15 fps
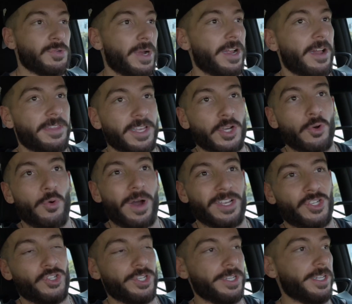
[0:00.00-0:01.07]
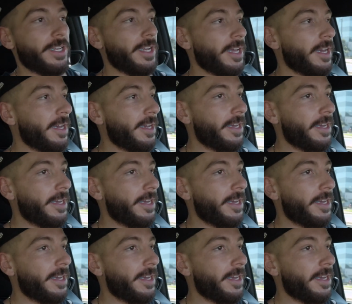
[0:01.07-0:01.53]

so I got the question,